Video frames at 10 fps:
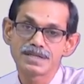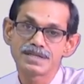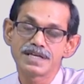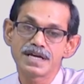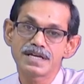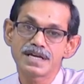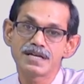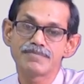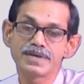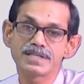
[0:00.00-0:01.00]
they are
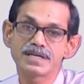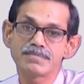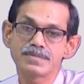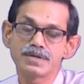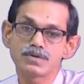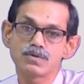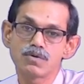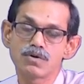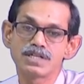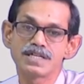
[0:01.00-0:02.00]
helping them to
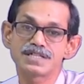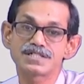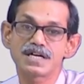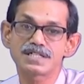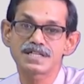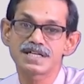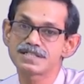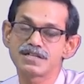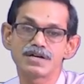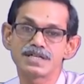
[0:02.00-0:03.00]
hold their structure
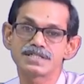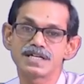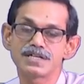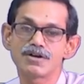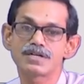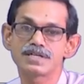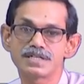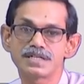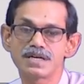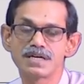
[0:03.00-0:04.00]
as long as they are not
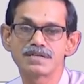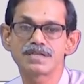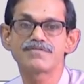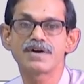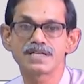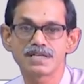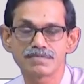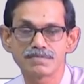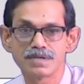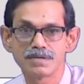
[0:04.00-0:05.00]
getting the final